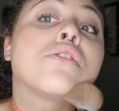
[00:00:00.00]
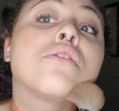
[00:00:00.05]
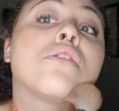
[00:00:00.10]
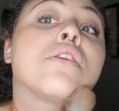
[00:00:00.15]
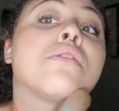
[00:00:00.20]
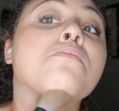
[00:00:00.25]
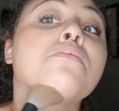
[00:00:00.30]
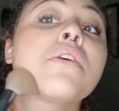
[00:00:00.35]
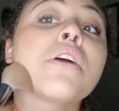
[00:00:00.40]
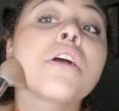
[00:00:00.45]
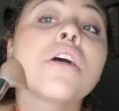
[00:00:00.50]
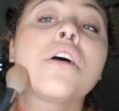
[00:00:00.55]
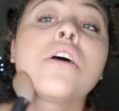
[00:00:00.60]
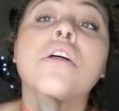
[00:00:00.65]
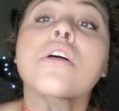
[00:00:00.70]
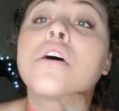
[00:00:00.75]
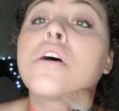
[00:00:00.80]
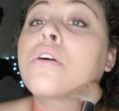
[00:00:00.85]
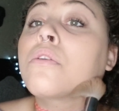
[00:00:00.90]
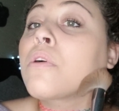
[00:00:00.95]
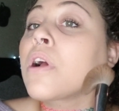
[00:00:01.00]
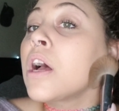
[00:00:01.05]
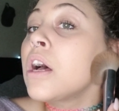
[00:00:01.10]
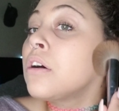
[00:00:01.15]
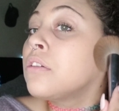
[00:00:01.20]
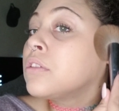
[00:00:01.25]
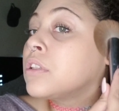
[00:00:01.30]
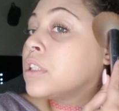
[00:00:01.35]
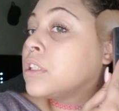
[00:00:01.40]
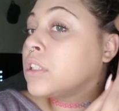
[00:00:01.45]
So I bring it
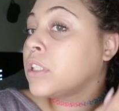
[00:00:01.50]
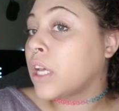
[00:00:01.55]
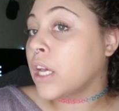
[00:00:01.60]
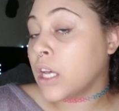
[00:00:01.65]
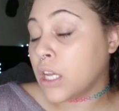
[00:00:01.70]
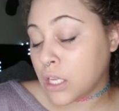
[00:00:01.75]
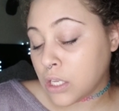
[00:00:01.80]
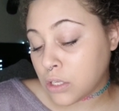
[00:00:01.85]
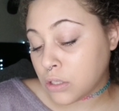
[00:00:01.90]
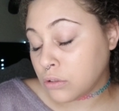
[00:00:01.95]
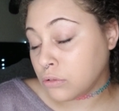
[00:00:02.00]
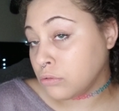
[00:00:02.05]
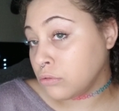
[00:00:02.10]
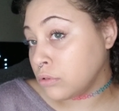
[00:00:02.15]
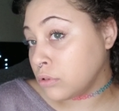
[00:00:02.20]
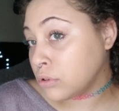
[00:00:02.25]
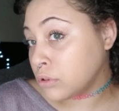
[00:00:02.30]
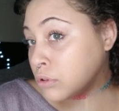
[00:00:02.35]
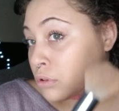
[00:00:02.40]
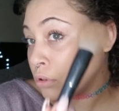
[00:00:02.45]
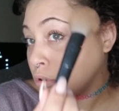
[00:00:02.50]
around and down.